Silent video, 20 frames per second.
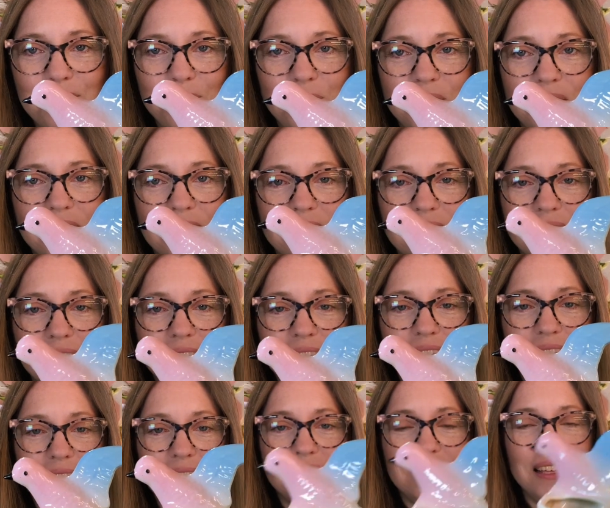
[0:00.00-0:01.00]
one.
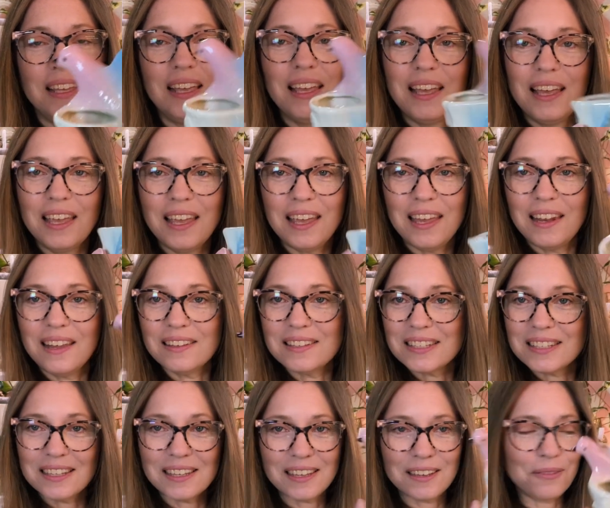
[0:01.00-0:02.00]
And I'll
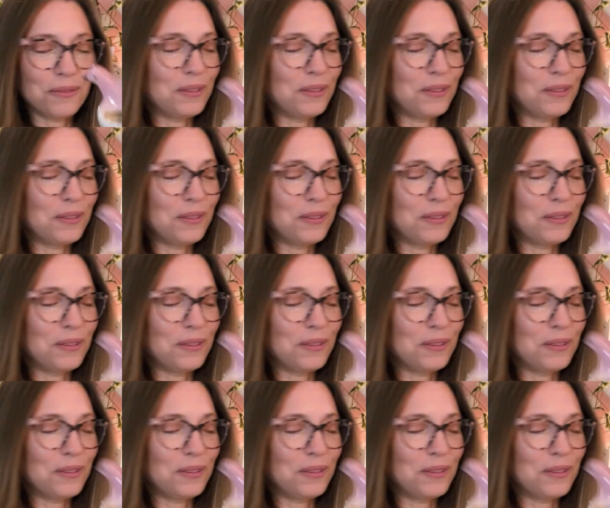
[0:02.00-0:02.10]
stick it